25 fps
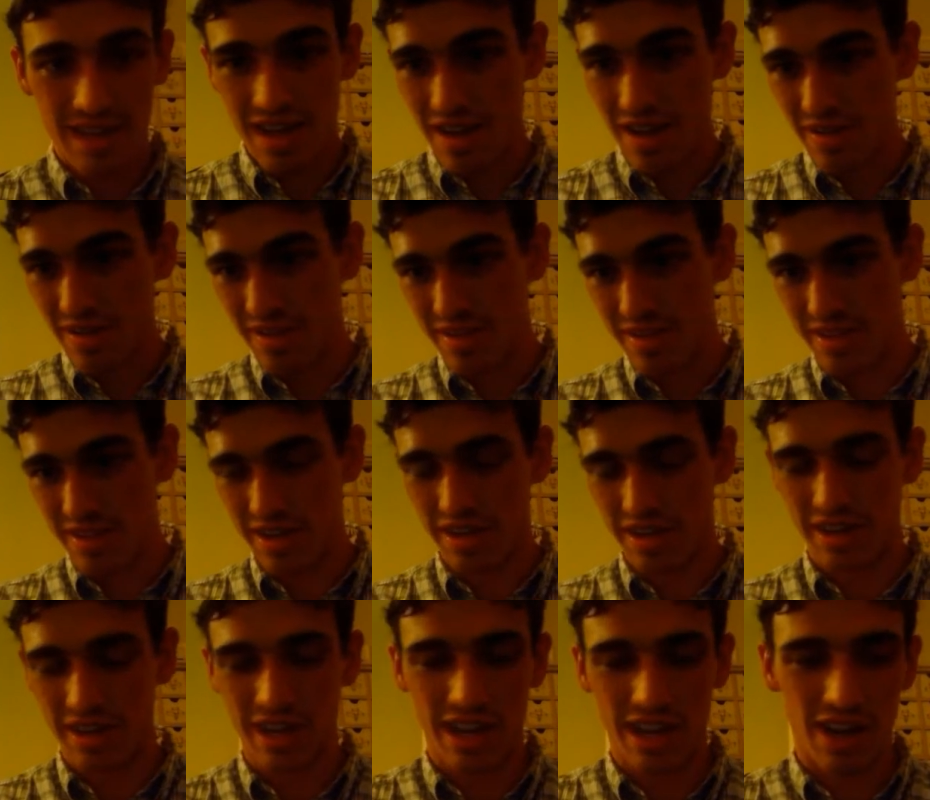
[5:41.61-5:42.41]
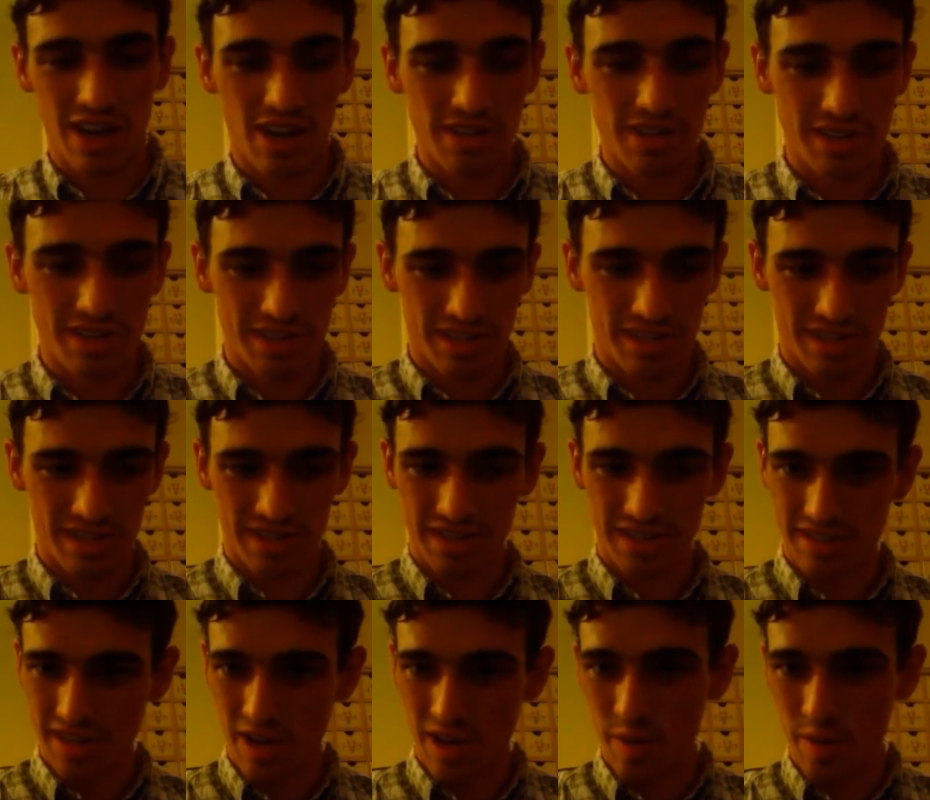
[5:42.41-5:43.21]
Oh, there you got all
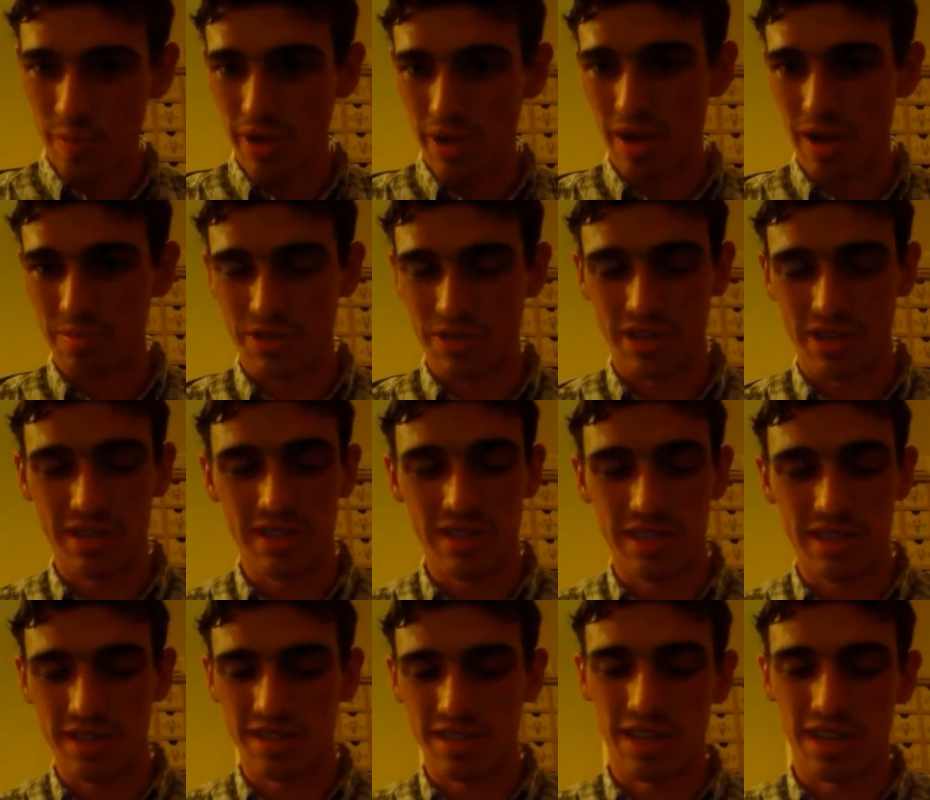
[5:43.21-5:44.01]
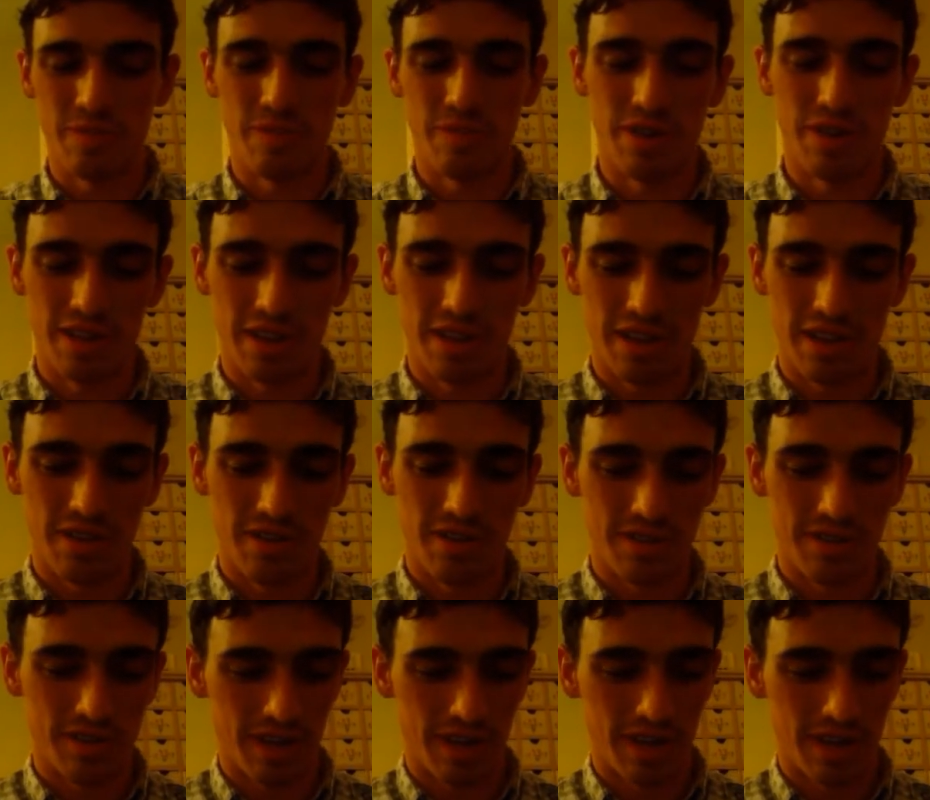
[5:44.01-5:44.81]
these help options. Let's say you wanted to
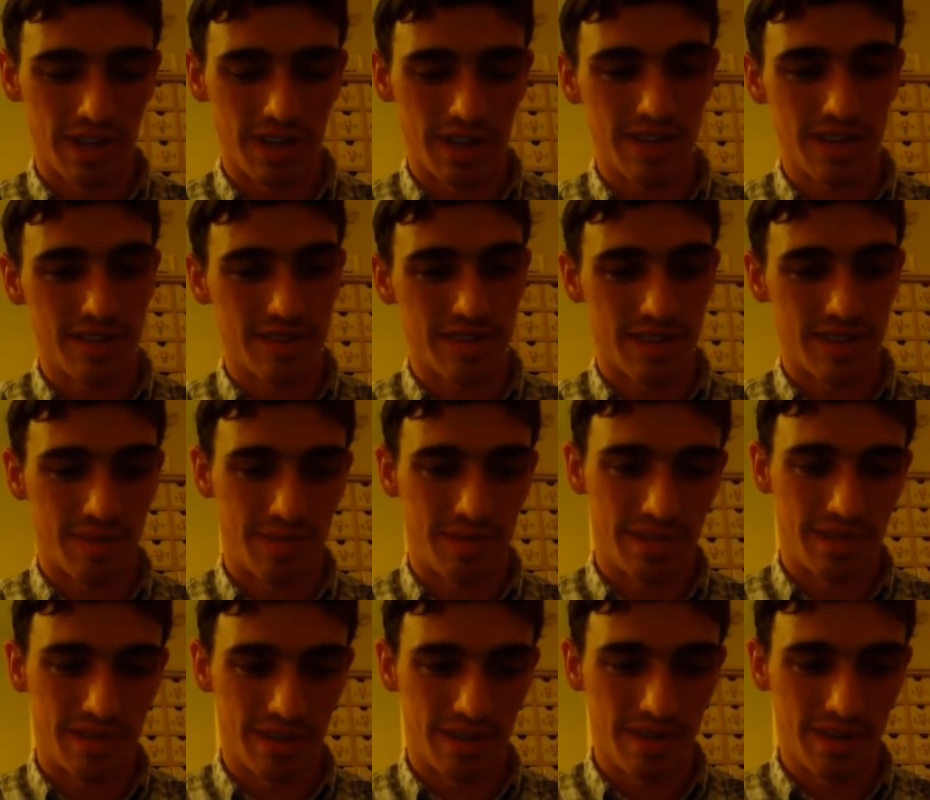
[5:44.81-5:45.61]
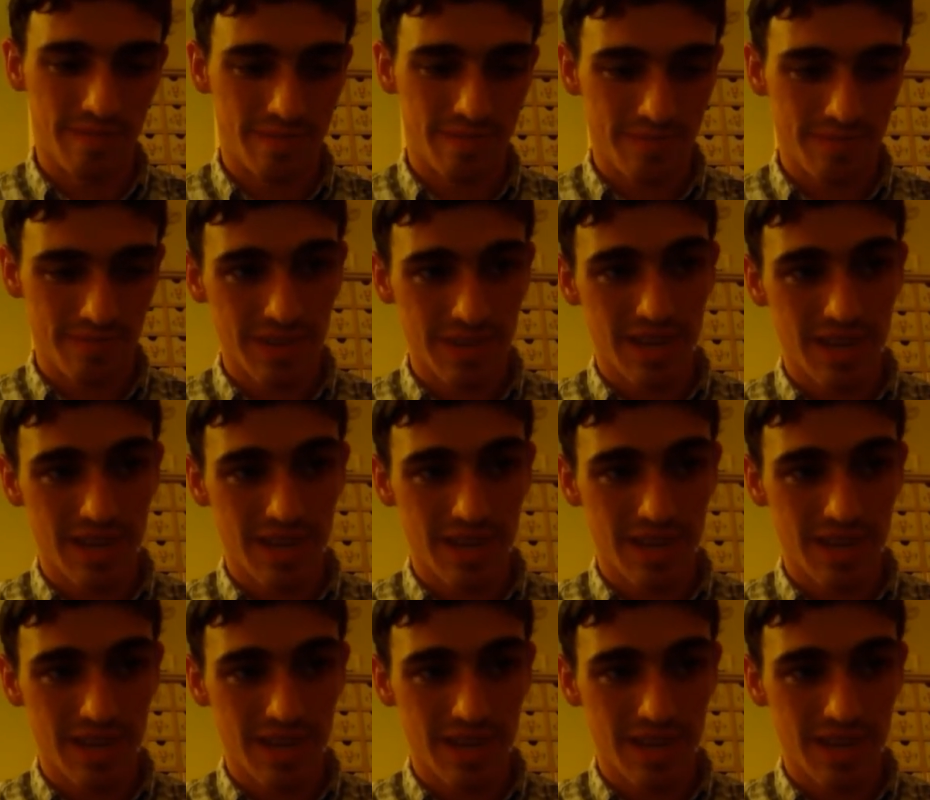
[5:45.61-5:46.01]
clear the screen again. Type in clear.